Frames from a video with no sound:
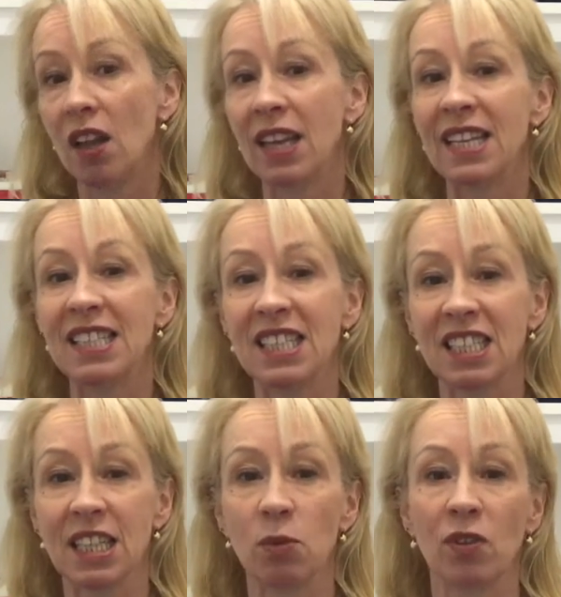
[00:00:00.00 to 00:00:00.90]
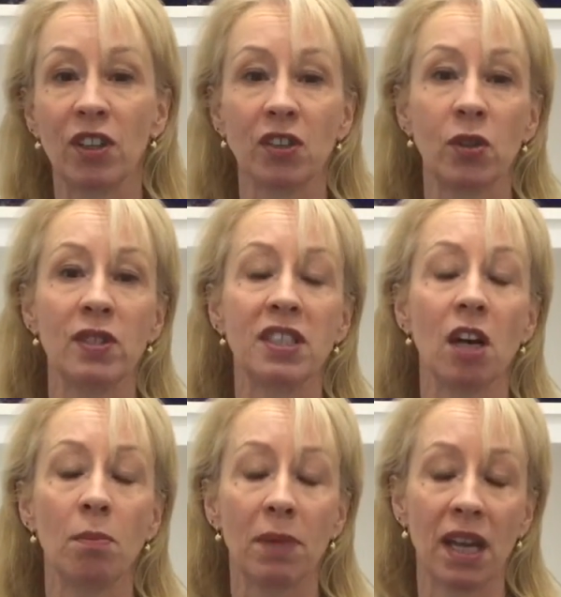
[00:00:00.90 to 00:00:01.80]
instead what they'll do is
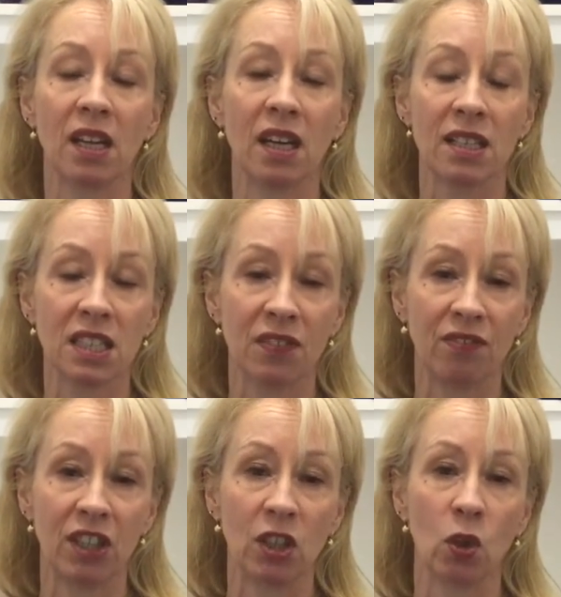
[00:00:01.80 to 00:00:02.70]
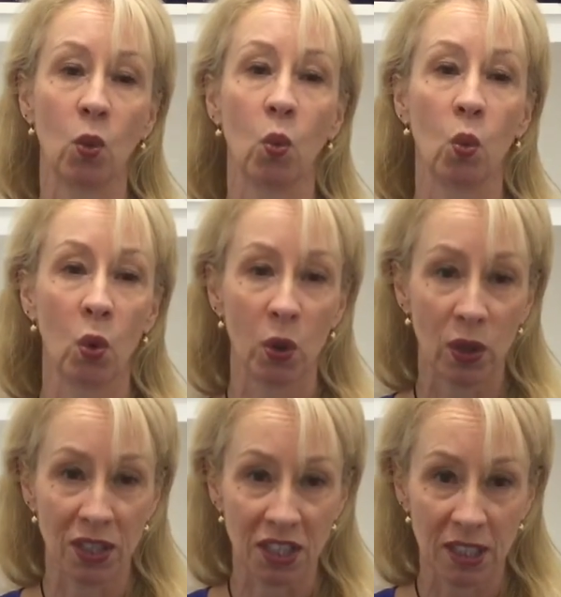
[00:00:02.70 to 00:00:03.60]
they'll make us feel
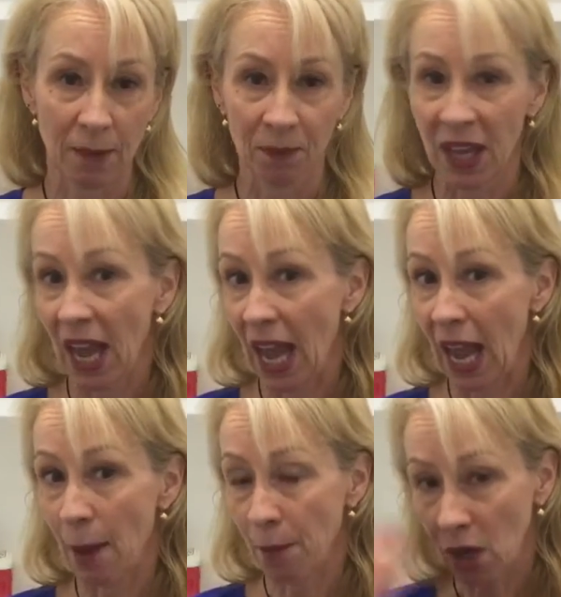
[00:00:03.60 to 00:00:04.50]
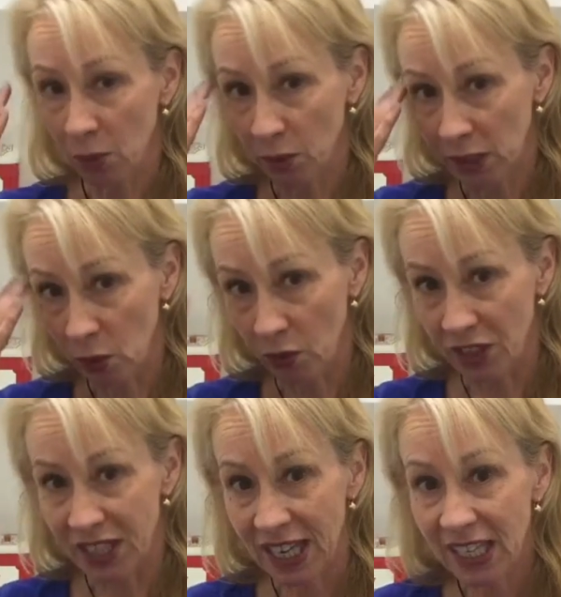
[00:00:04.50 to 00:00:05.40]
worse. Our mind will hear all the
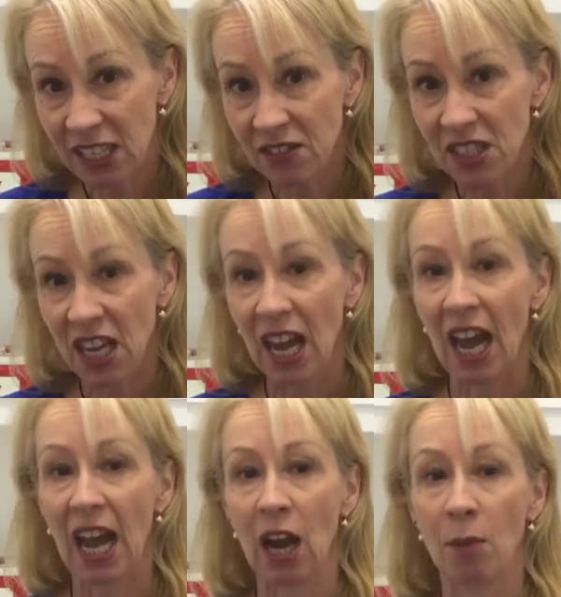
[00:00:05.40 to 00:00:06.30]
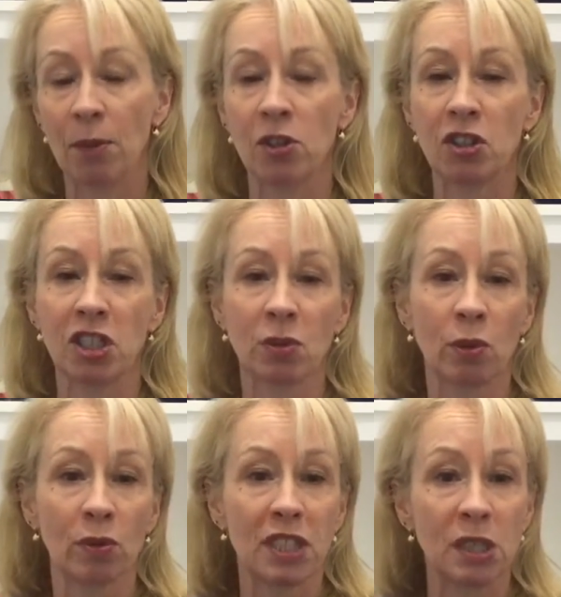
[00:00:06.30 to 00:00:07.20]
negatives, our emotions
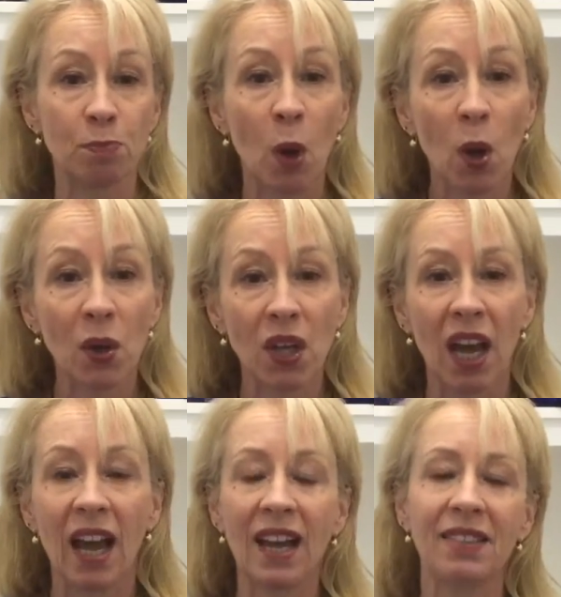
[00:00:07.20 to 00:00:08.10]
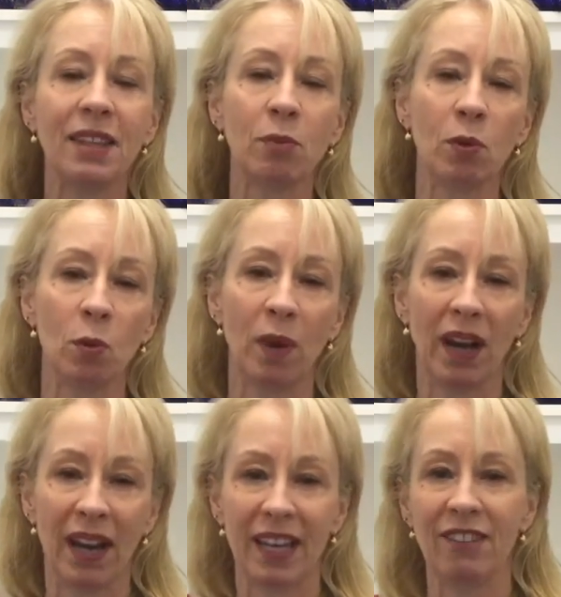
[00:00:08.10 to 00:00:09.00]
will respond, and then we will
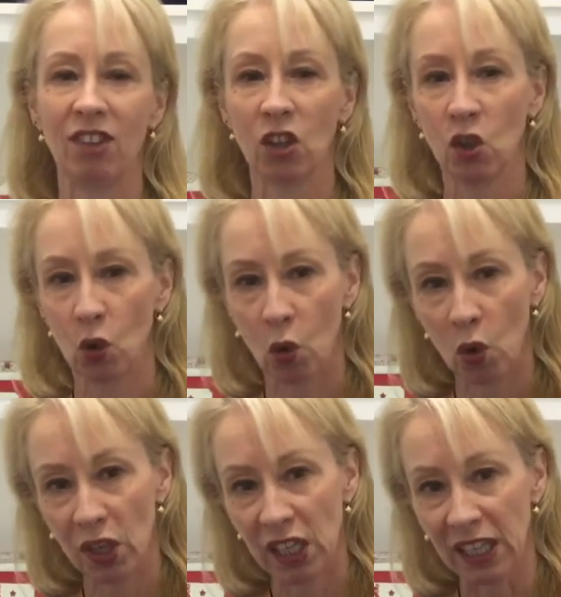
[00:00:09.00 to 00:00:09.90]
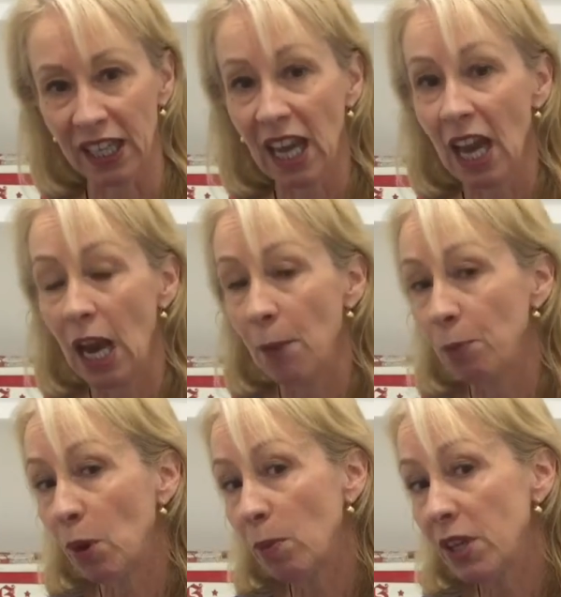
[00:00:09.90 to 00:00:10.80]
behave accordingly and
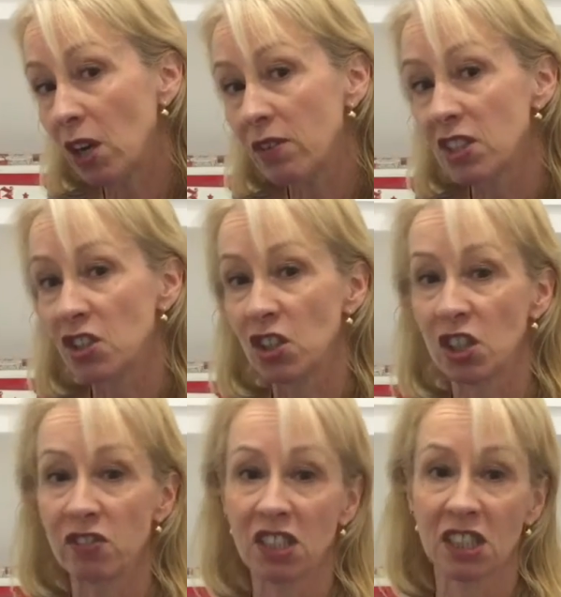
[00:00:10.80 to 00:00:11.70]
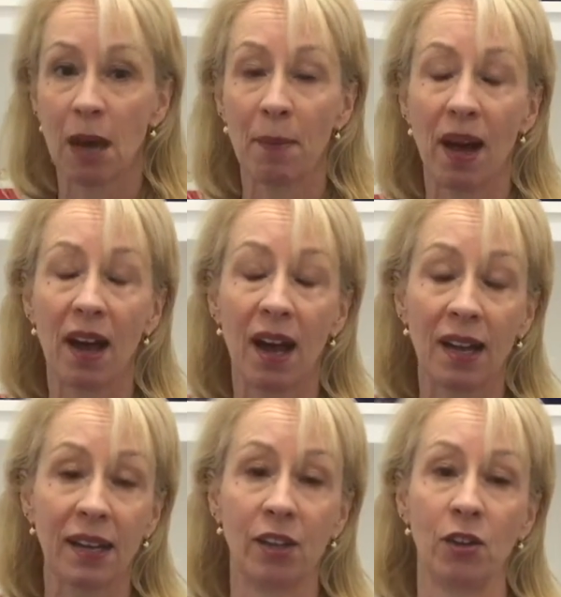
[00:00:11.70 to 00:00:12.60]
probably go in search of some
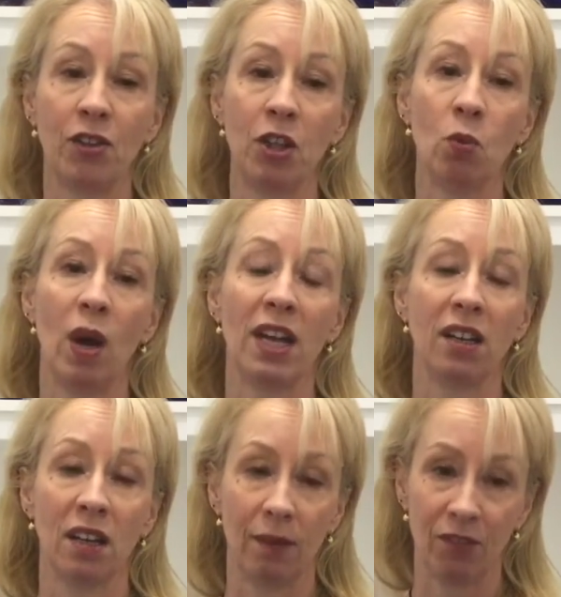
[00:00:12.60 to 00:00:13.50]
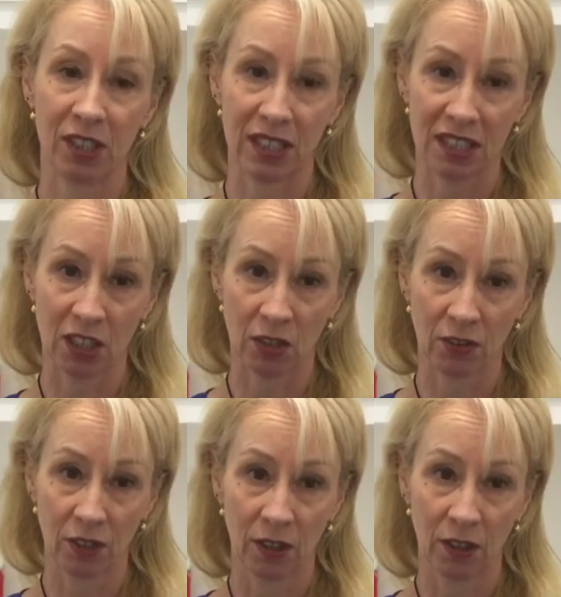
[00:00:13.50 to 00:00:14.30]
unhealthy way to comfort ourselves.